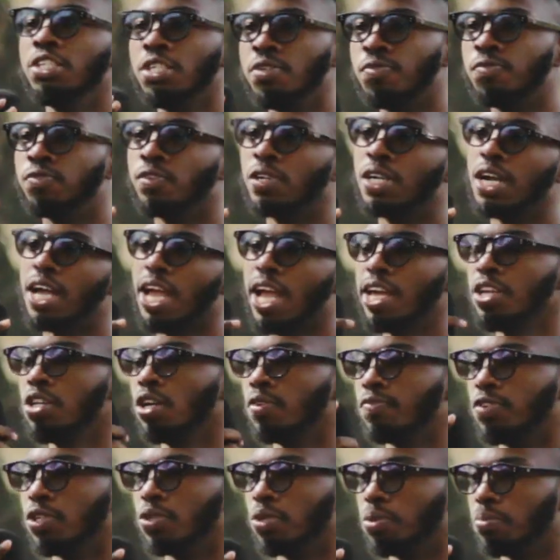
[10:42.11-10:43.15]
If any
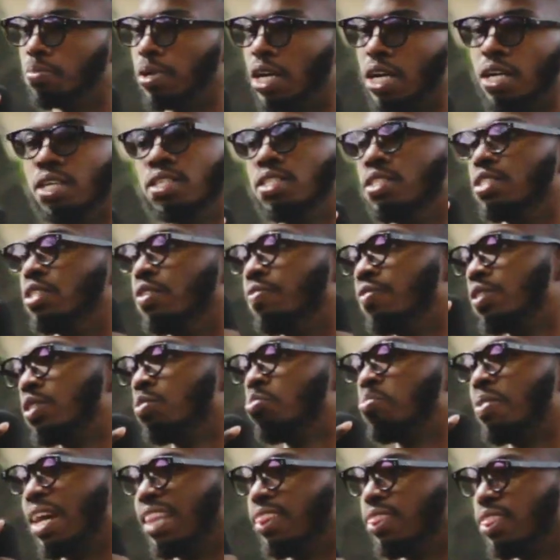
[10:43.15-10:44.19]
of the number is
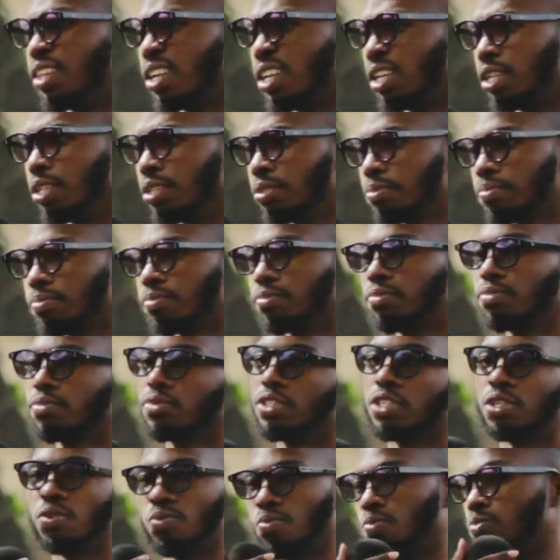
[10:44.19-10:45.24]
divisible by 3,
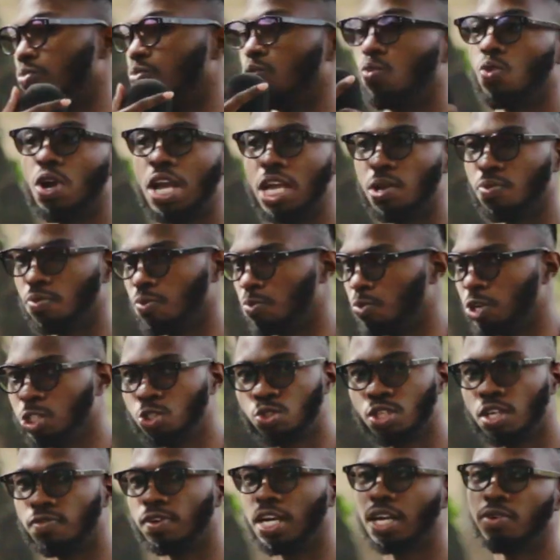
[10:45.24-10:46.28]

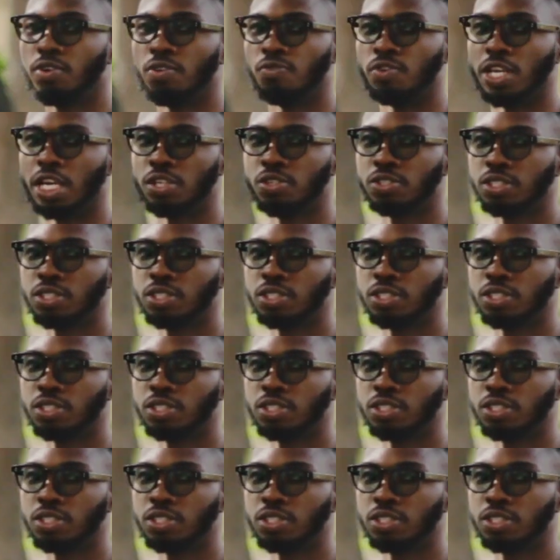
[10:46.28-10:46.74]
whatever, if you are